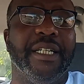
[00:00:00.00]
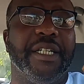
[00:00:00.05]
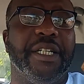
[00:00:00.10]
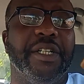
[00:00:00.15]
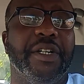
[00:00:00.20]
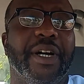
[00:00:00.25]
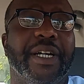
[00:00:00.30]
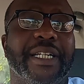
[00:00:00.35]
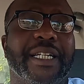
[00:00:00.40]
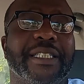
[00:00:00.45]

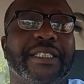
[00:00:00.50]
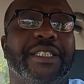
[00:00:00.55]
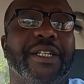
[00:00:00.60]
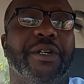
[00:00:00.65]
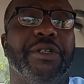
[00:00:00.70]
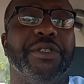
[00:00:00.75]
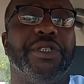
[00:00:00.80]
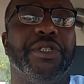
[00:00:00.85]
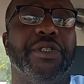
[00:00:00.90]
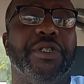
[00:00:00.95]
I
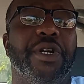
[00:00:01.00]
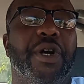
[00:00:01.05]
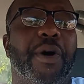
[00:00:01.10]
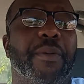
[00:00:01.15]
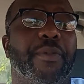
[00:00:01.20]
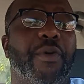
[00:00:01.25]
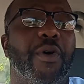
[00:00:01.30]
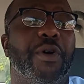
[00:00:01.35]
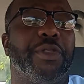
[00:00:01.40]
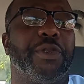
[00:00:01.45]
told you,
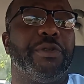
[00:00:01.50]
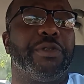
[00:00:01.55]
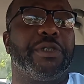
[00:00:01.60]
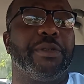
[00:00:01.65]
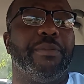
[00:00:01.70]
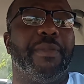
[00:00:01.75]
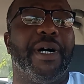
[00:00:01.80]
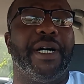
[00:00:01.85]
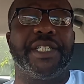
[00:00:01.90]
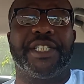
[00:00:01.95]
I'm going through some